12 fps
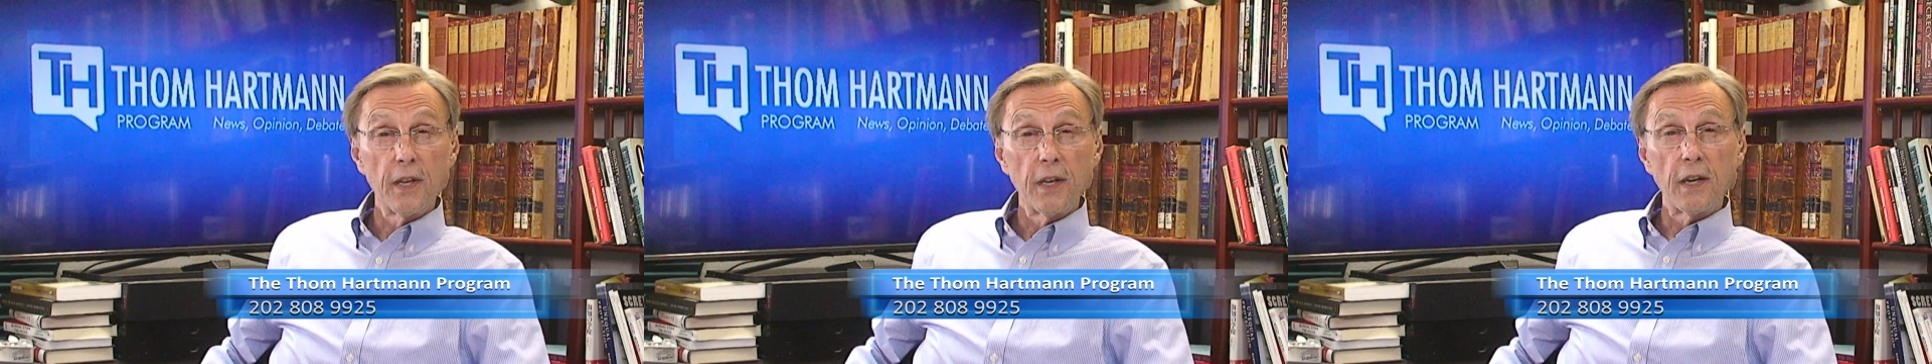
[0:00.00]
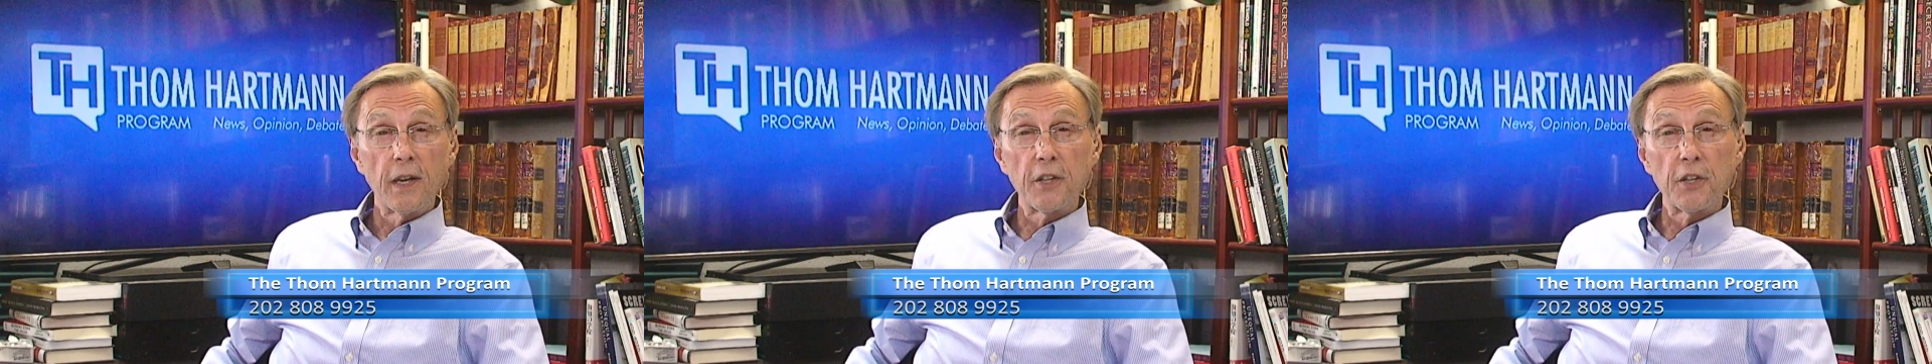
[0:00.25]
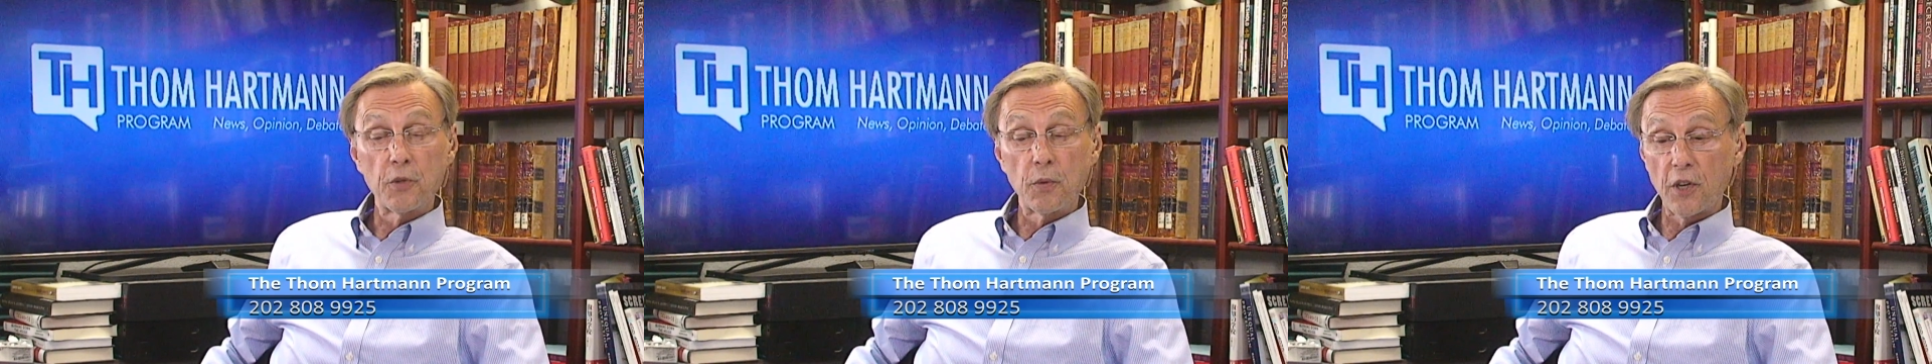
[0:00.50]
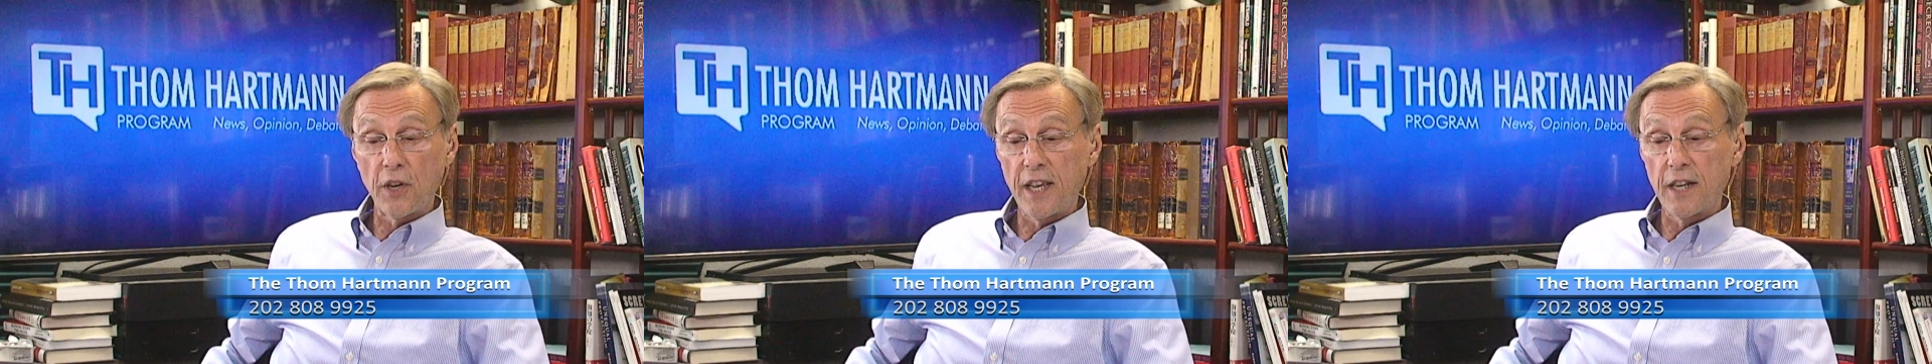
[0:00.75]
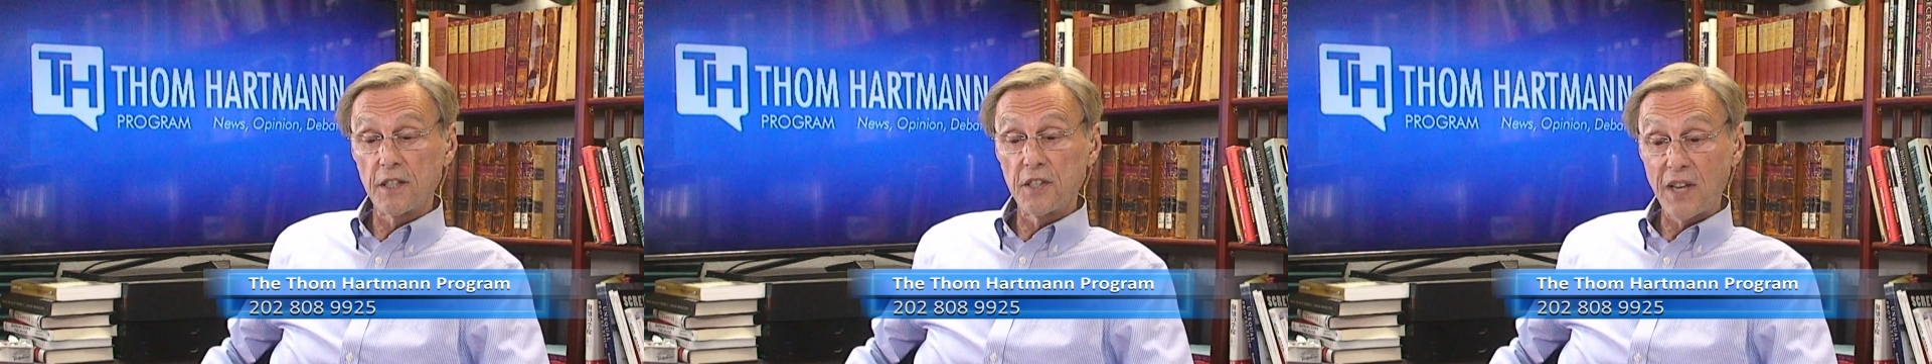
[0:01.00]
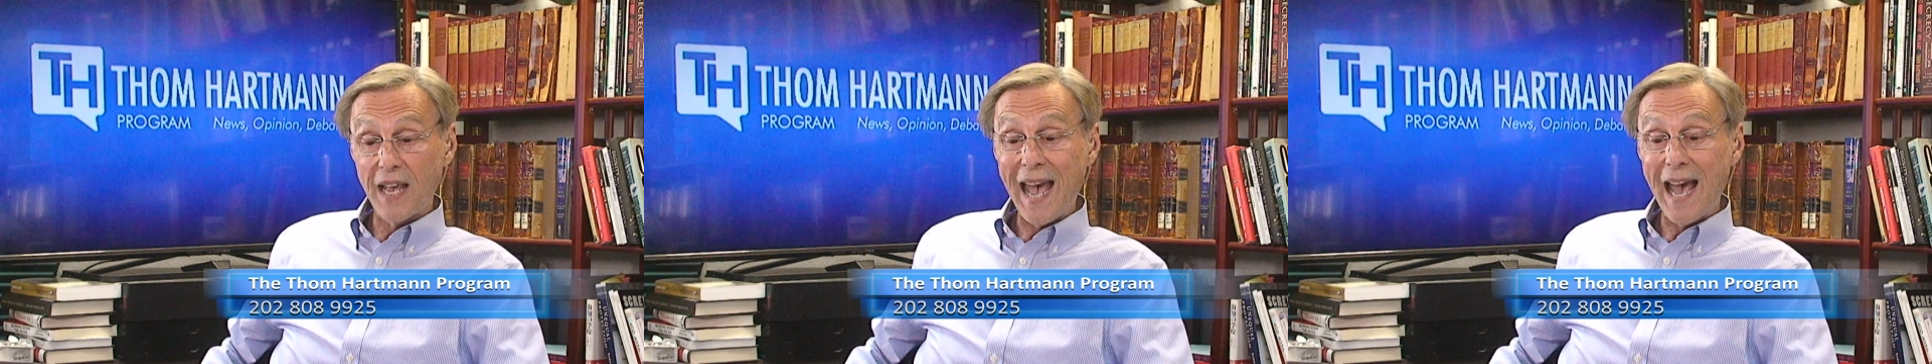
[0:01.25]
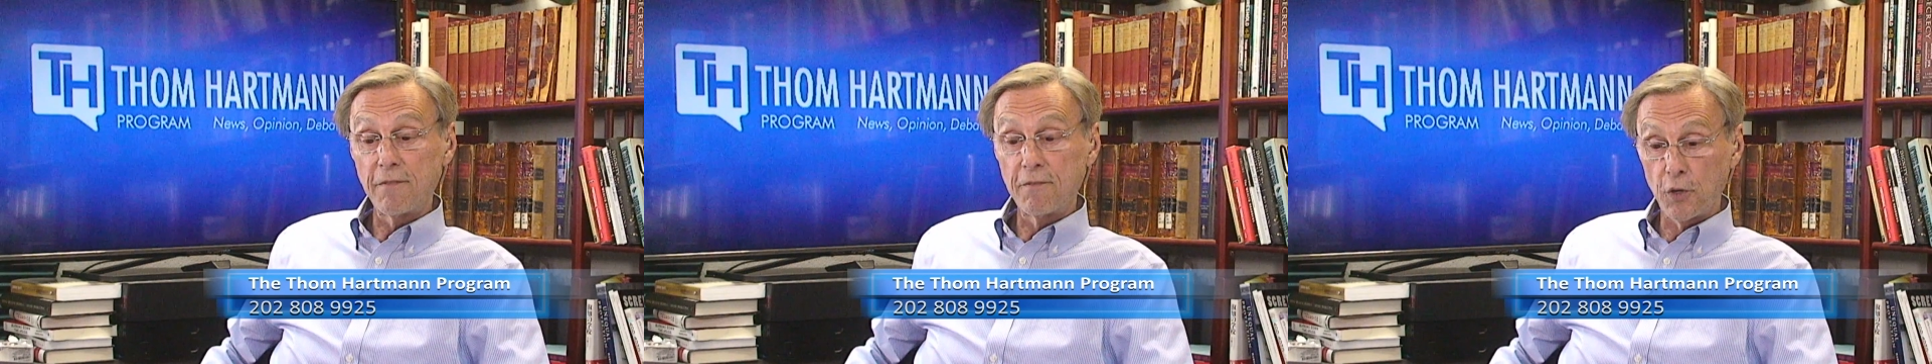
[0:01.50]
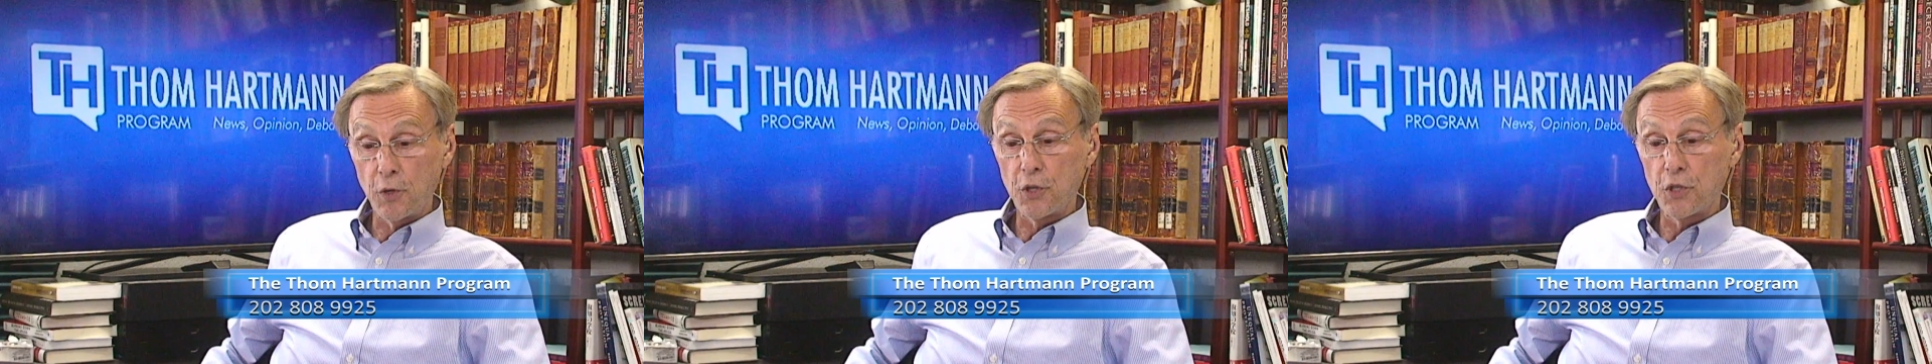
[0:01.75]
Uh, their Twitter handle is at
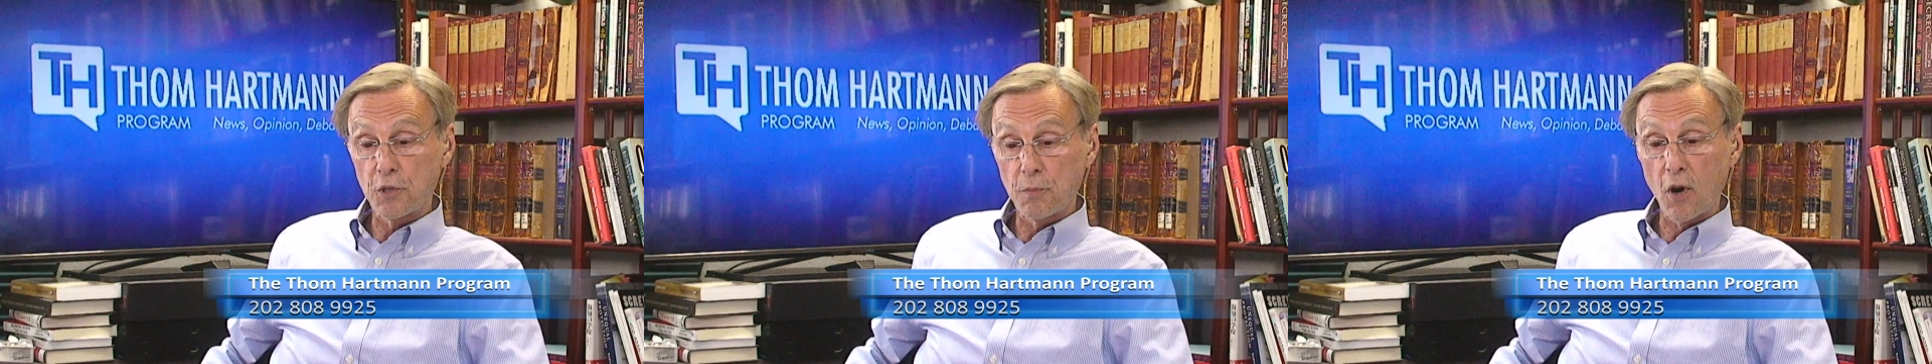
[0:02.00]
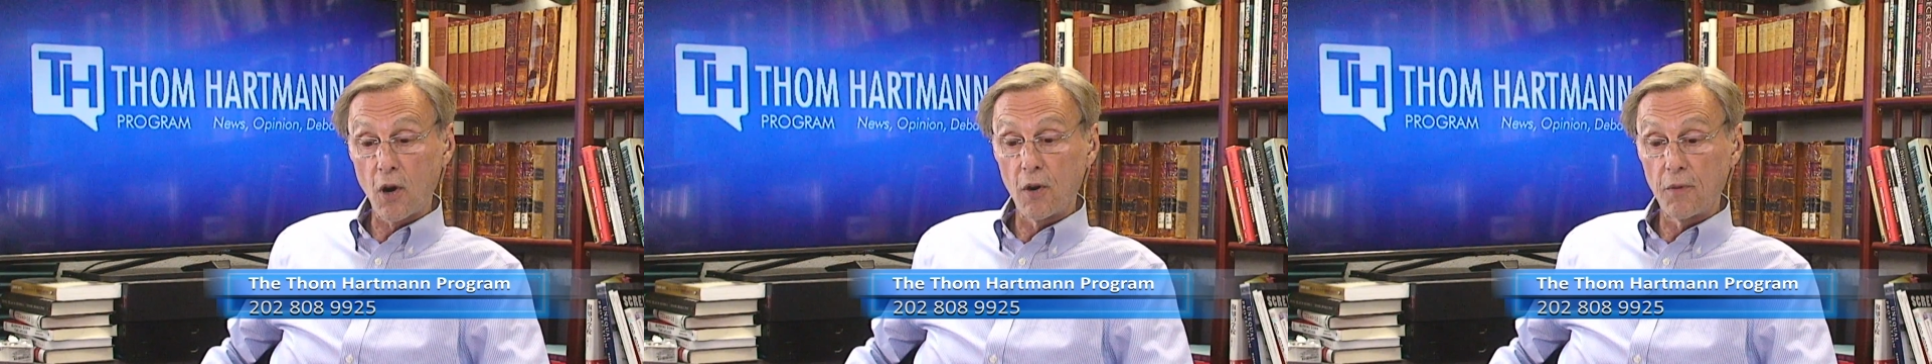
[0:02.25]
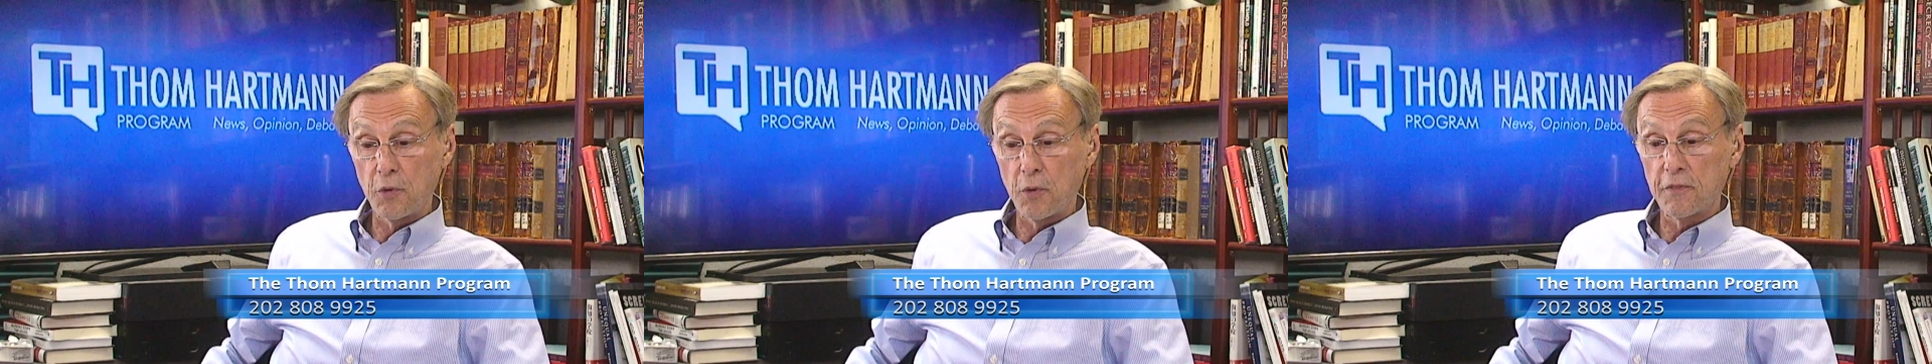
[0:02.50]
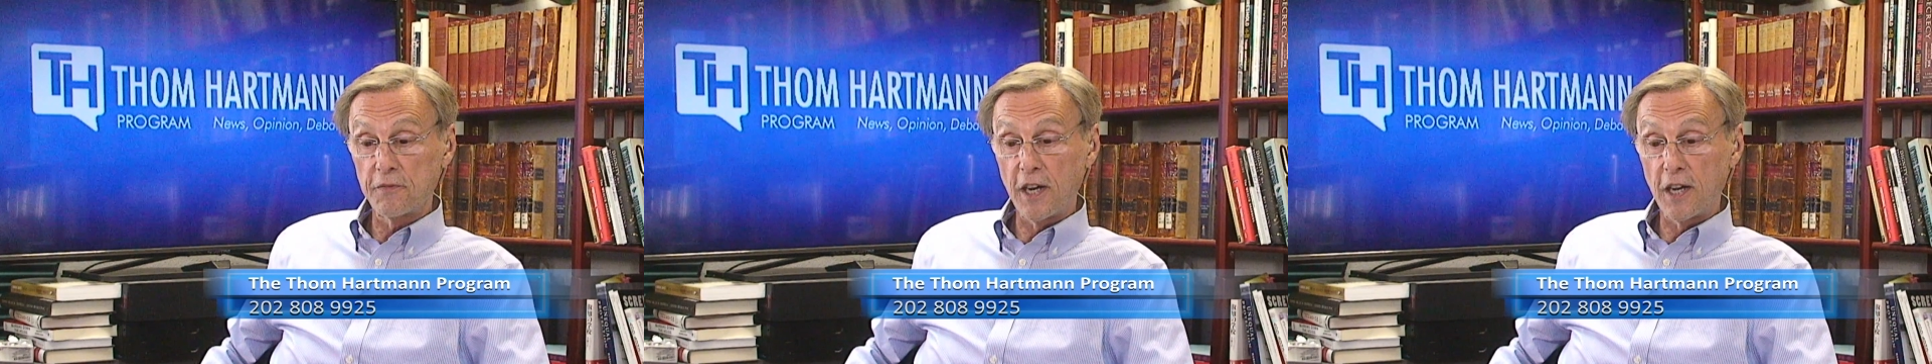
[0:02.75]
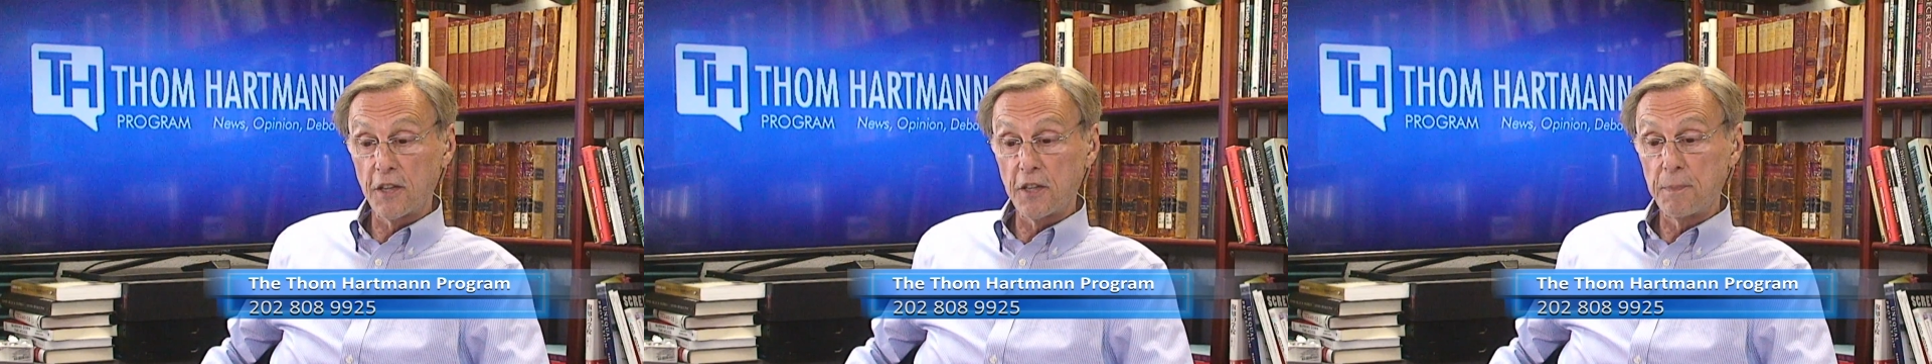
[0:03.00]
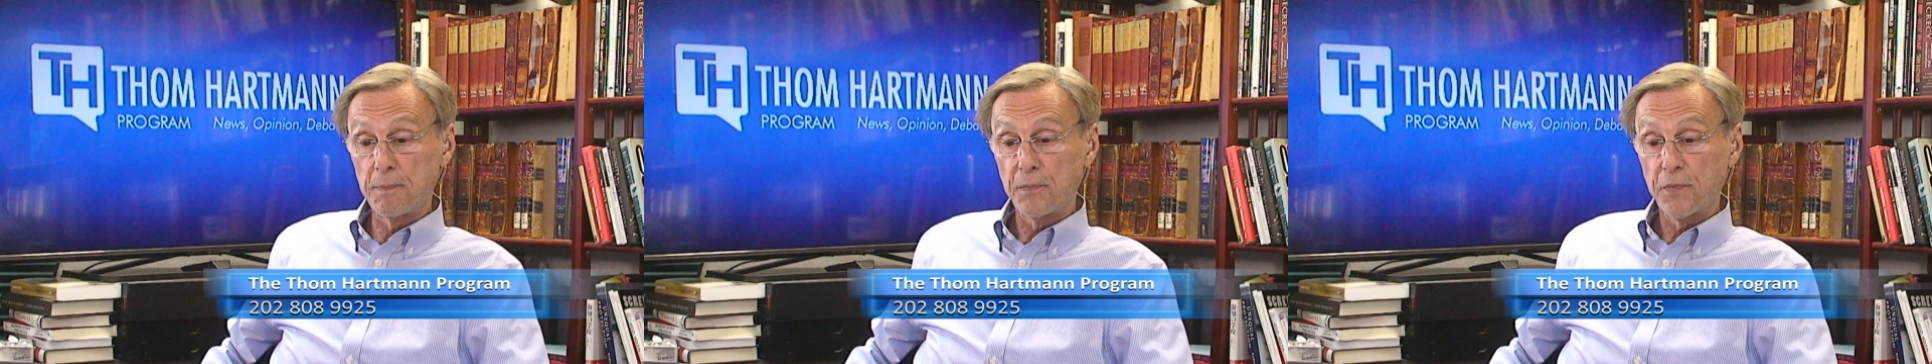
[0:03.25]
Voters Tomorrow if you want to follow them.